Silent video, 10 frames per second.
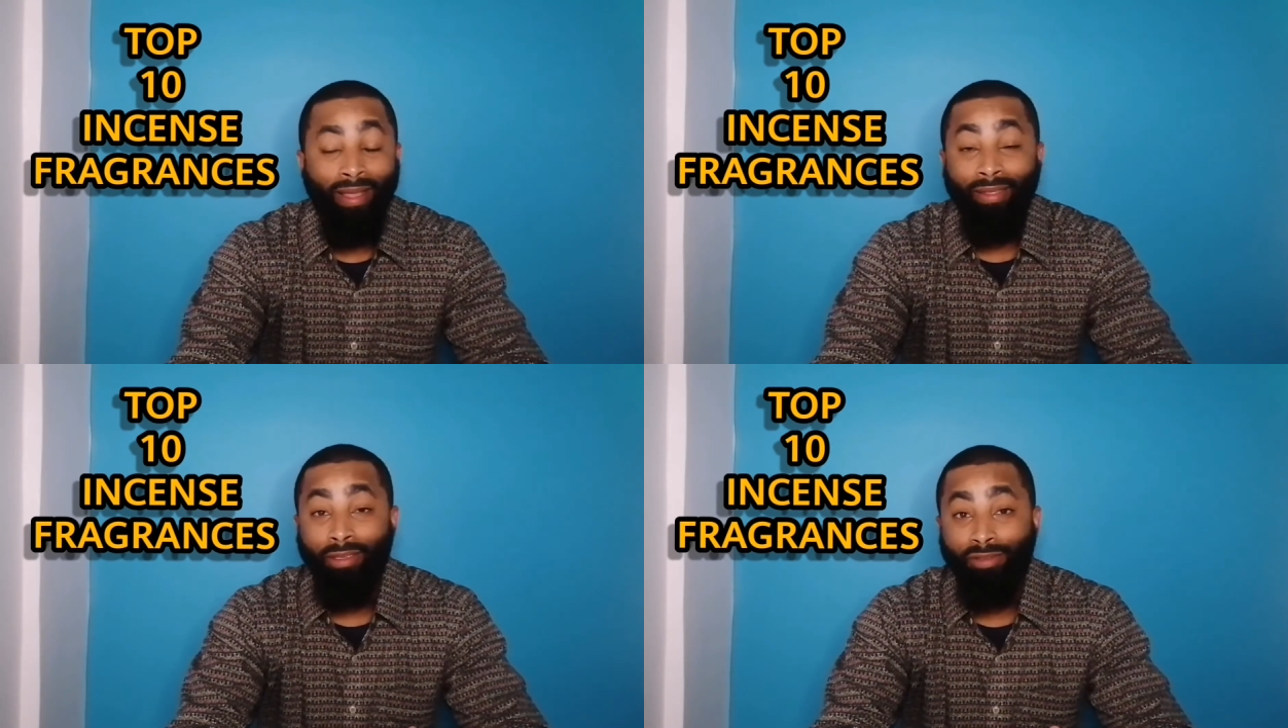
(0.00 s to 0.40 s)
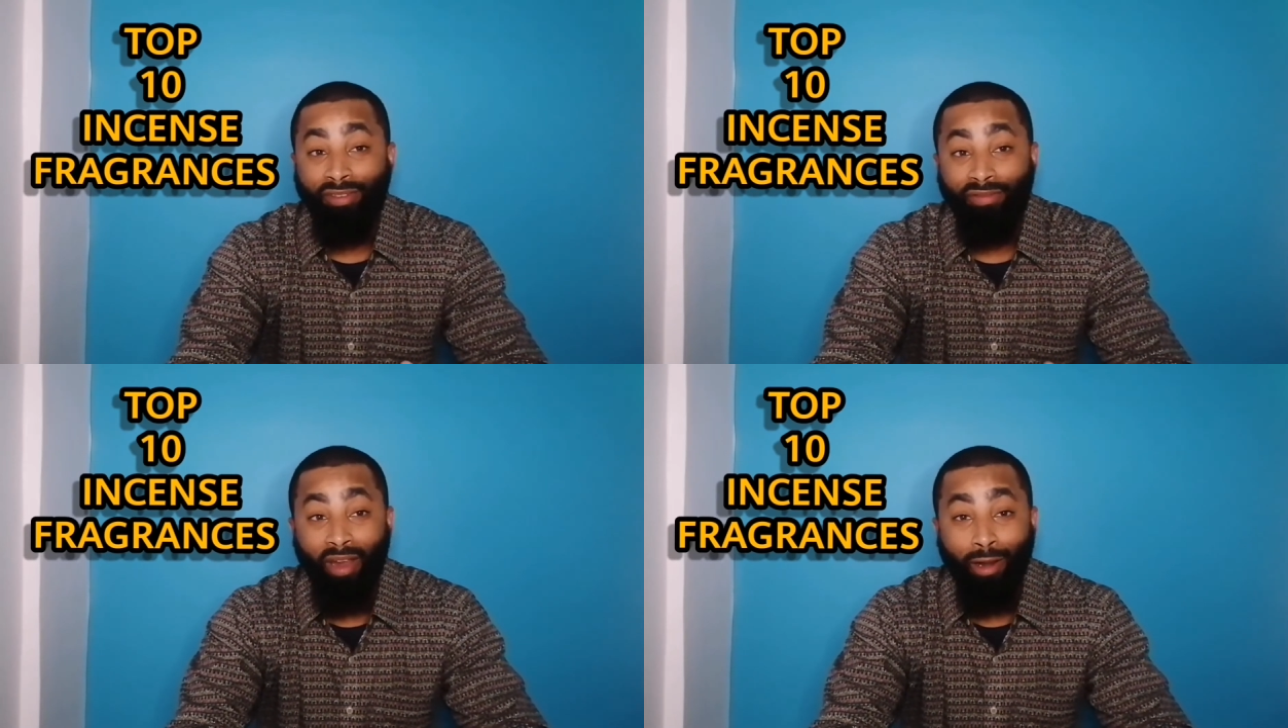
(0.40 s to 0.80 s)
This is
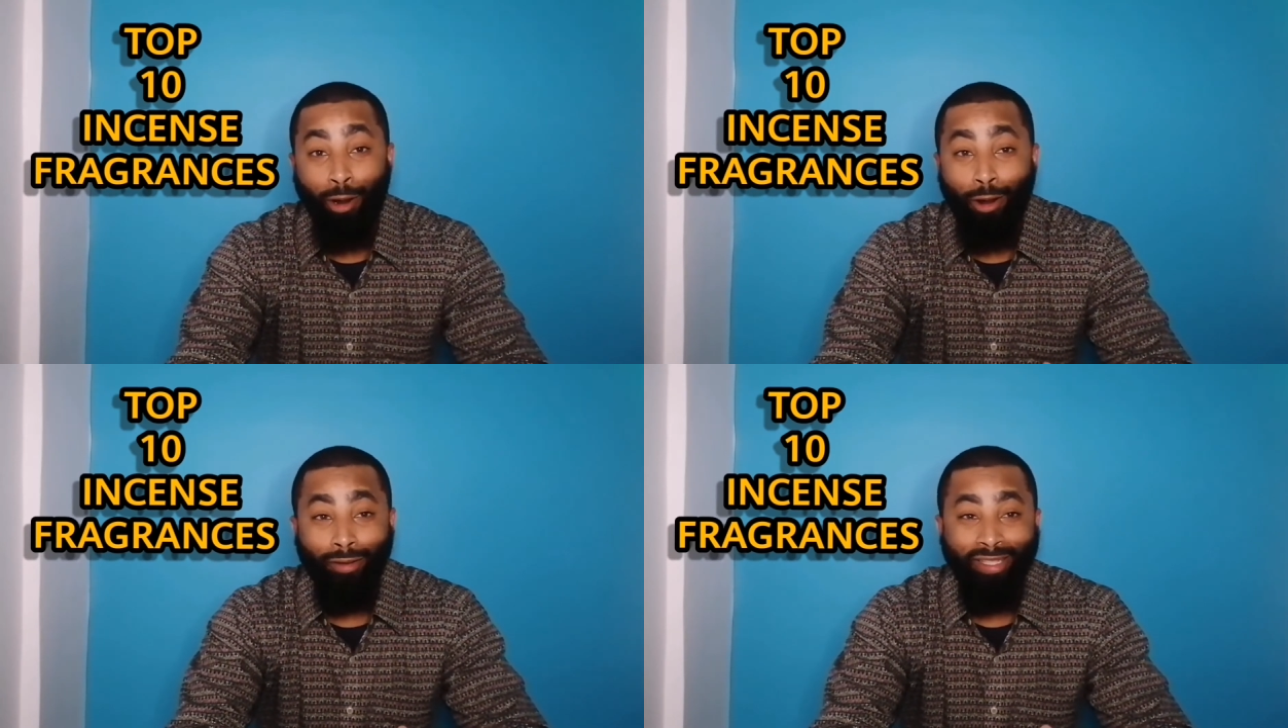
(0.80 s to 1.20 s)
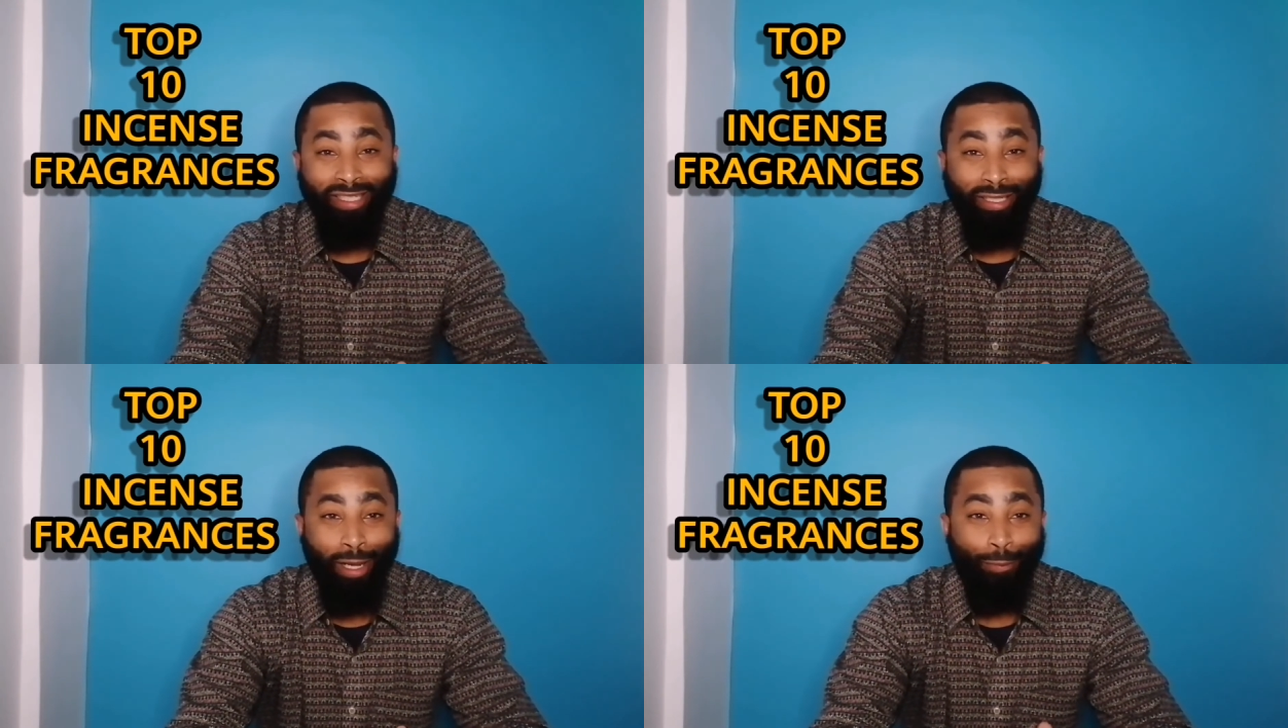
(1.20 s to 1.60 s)
a very hard
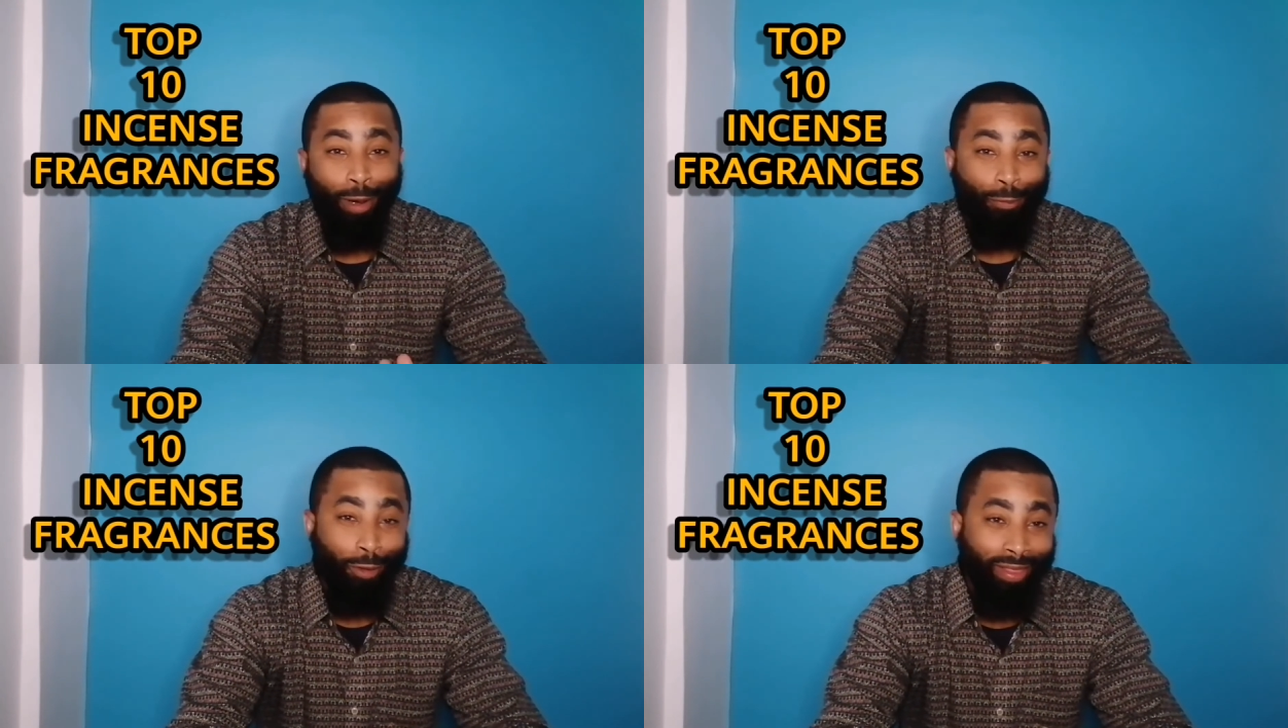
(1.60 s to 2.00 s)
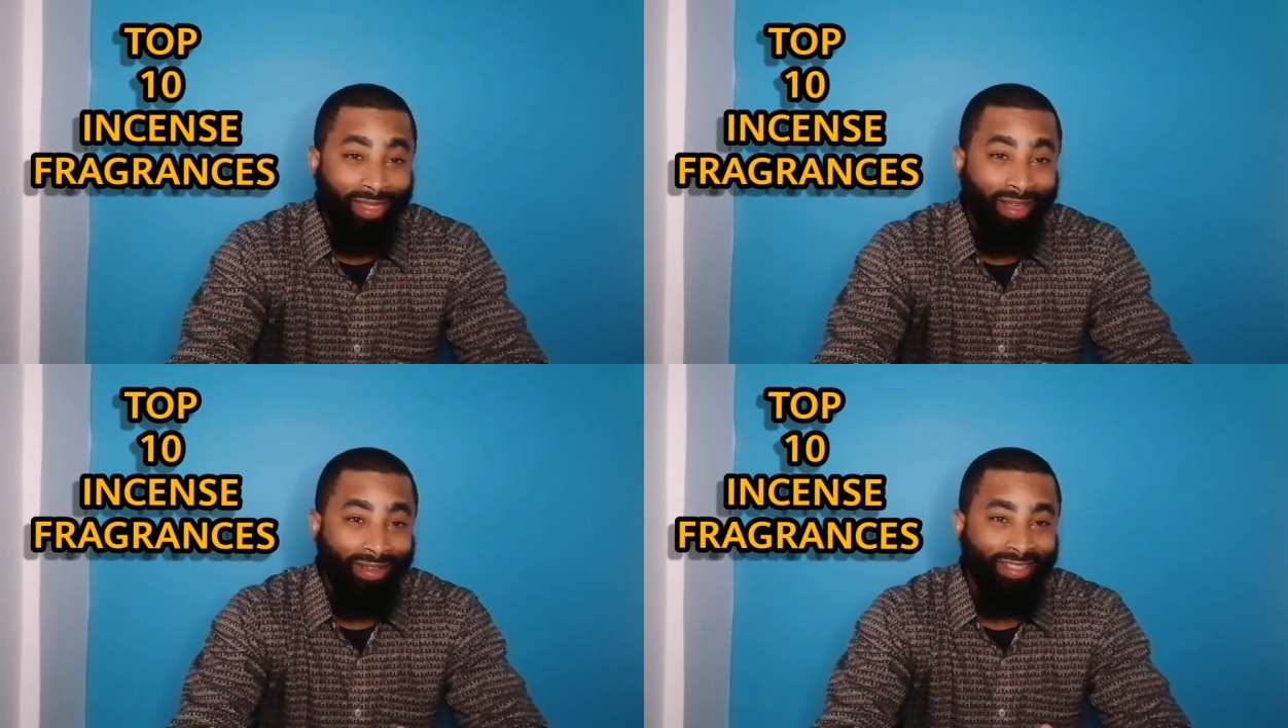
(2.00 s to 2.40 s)
list to come up with,